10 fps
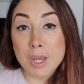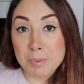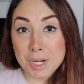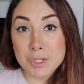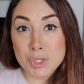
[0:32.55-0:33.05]
So
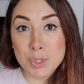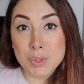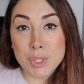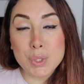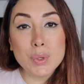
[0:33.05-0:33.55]
I'm gonna show
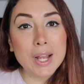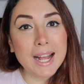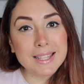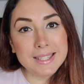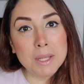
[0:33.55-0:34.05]
you
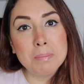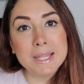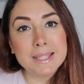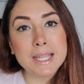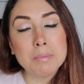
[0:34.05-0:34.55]
a
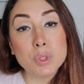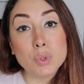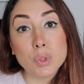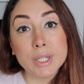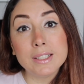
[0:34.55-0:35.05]
step-by-step -step
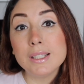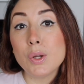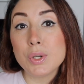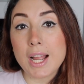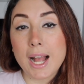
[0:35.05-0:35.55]
tutorial
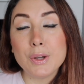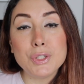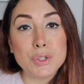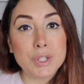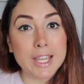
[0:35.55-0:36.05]
on how
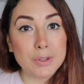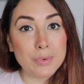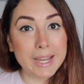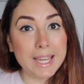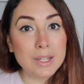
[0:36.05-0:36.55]
you can
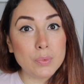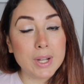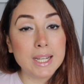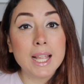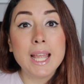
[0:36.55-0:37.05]
create
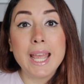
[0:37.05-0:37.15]
one